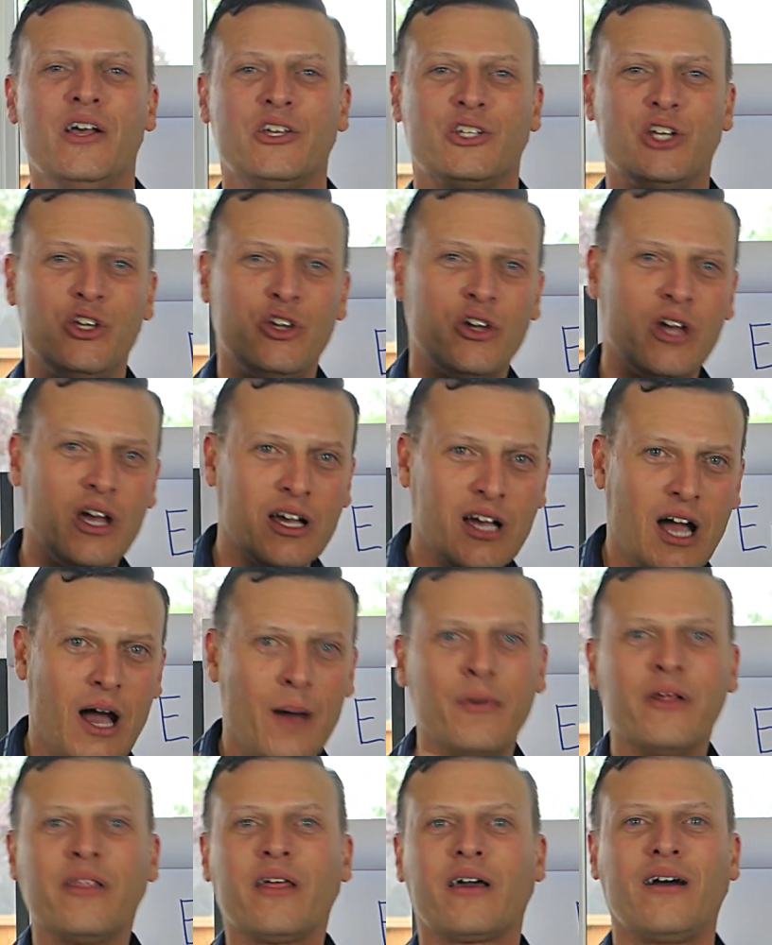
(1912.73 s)
So you can
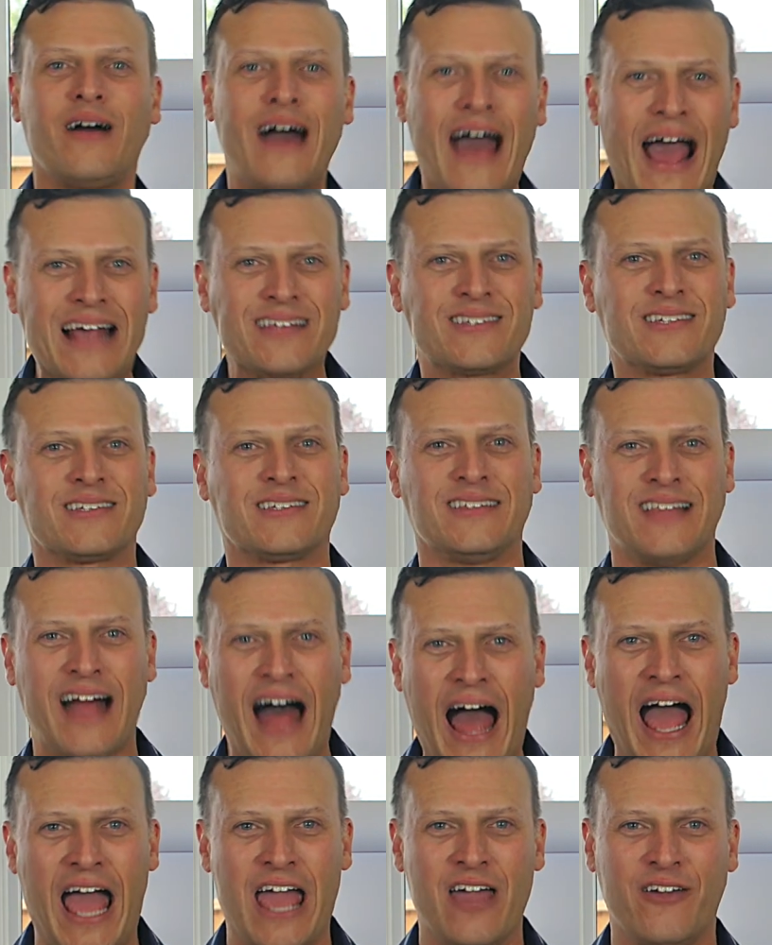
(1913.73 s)
come to the classes
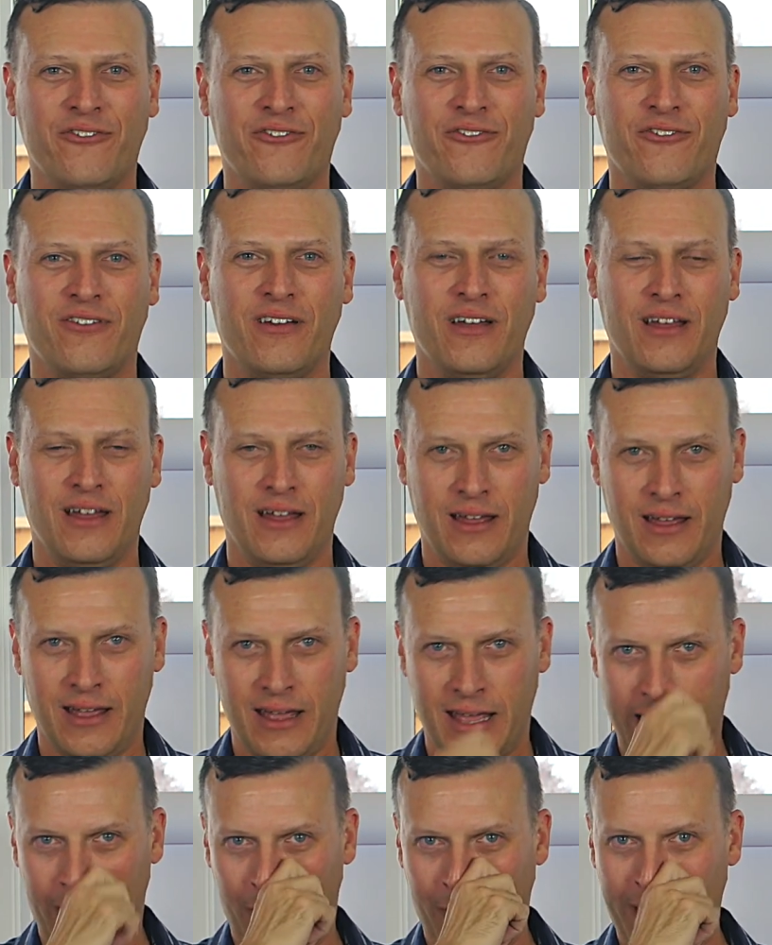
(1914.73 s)
live,
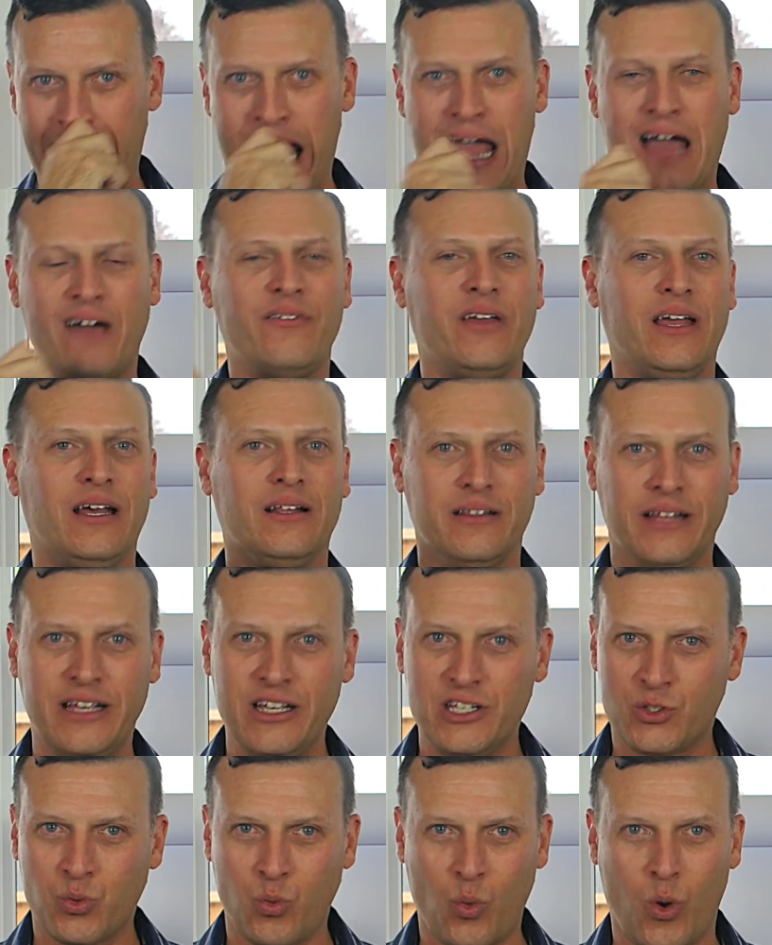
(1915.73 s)
and we have at
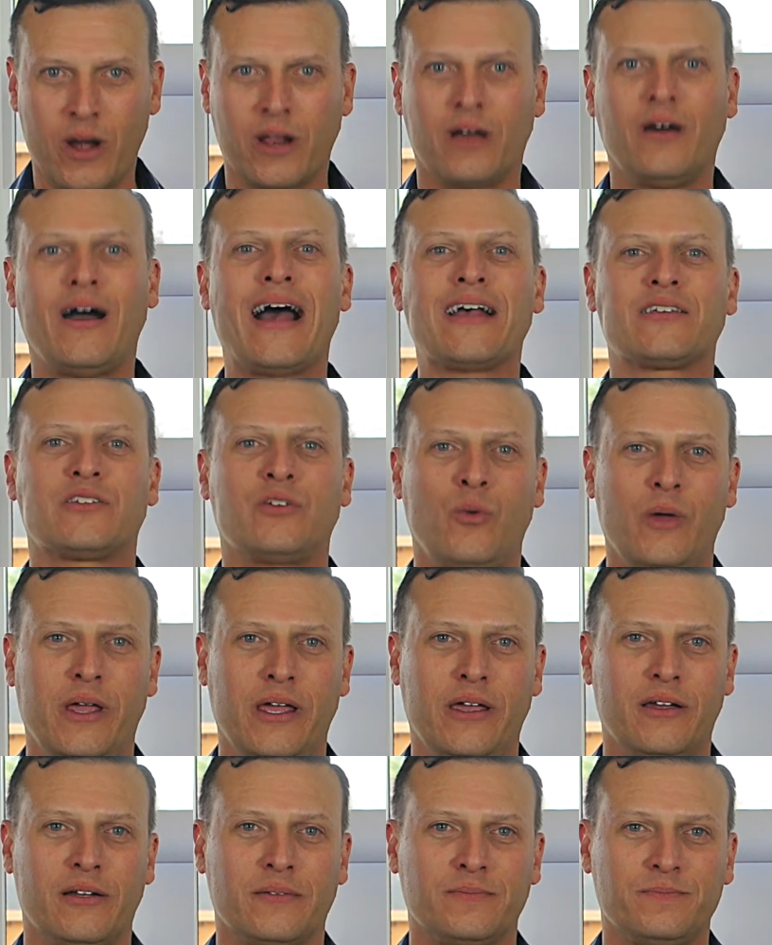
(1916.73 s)
least one class a
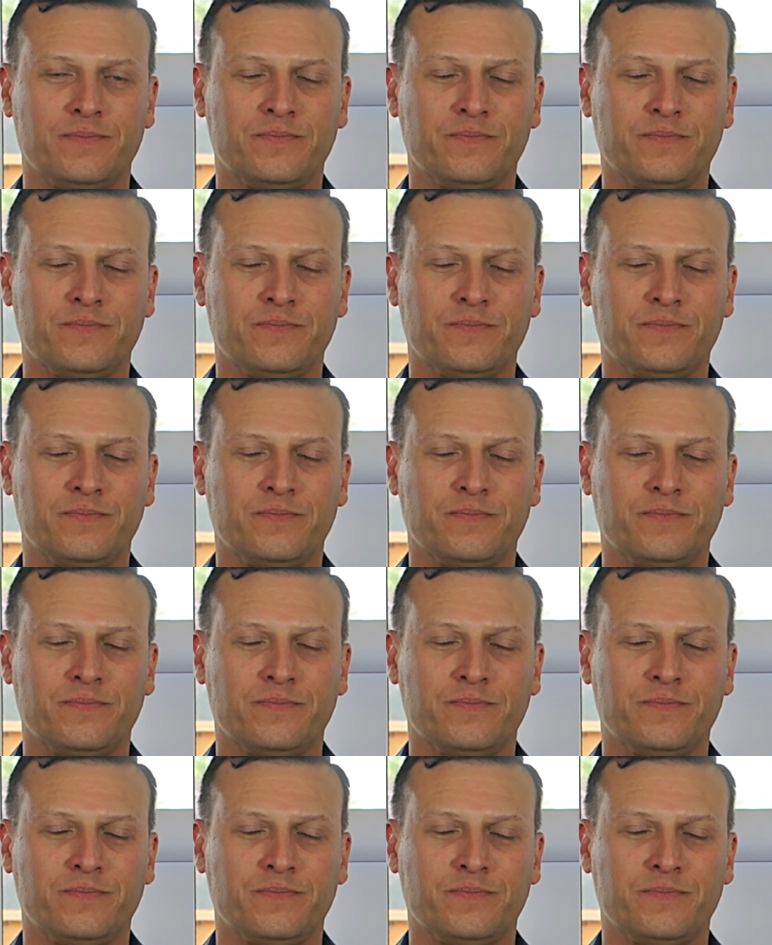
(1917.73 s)
week.